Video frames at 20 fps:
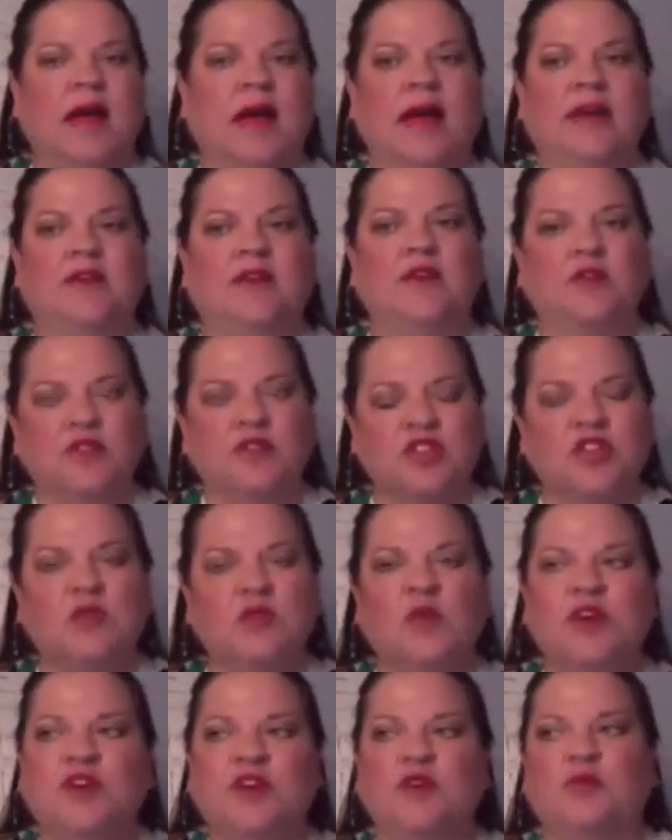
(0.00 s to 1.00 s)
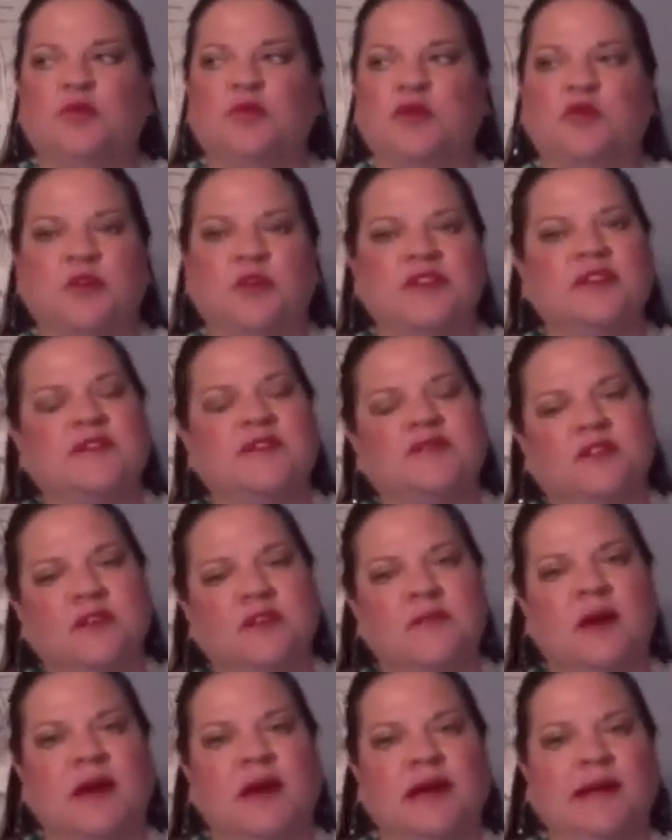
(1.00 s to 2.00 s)
And usually when you're
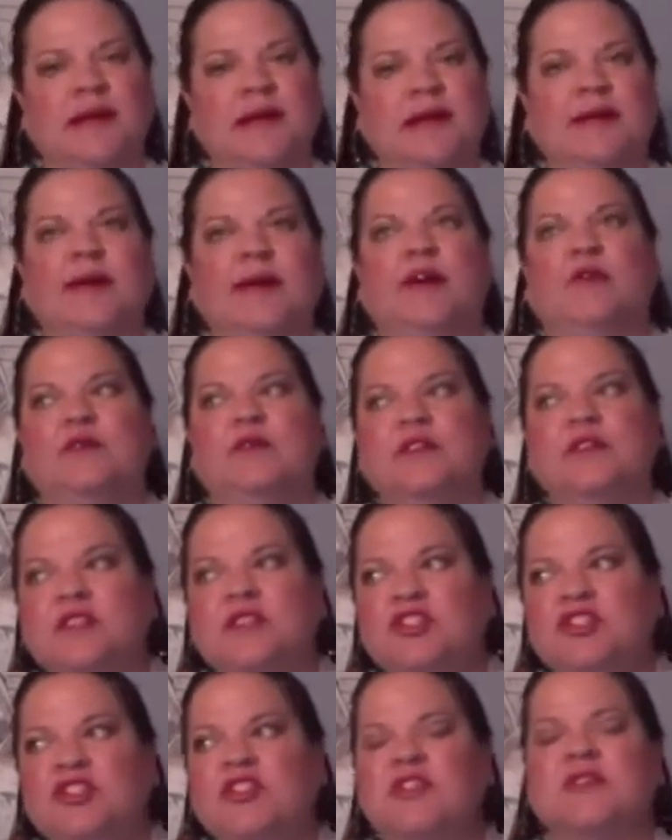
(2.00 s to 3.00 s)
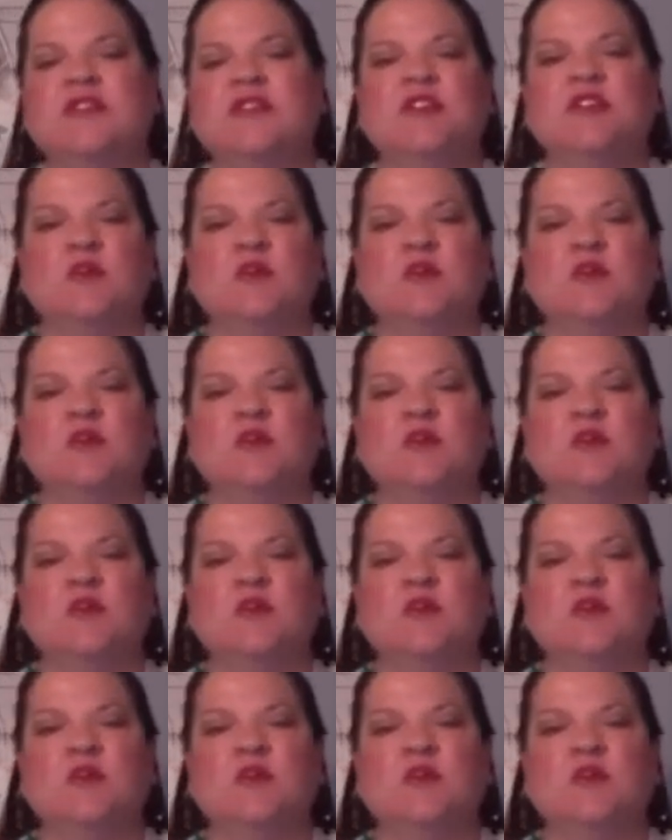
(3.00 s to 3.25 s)
progressively minded religiously,